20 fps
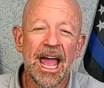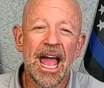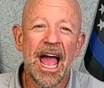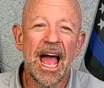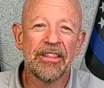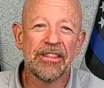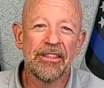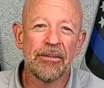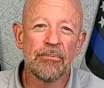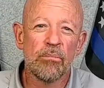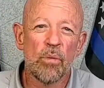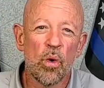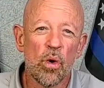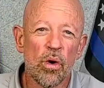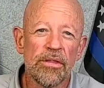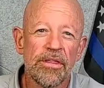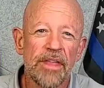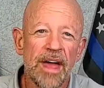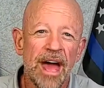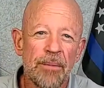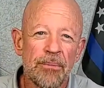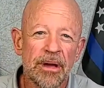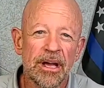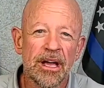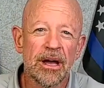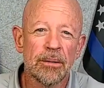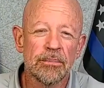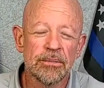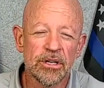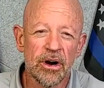And the more that
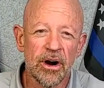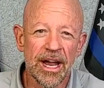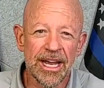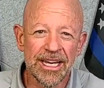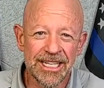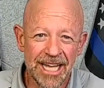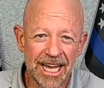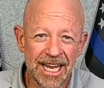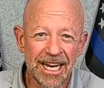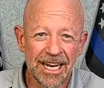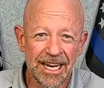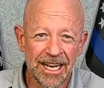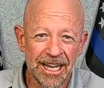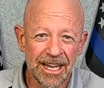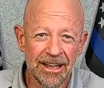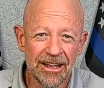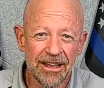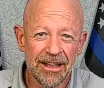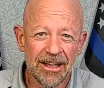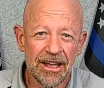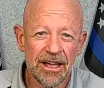becomes our identity,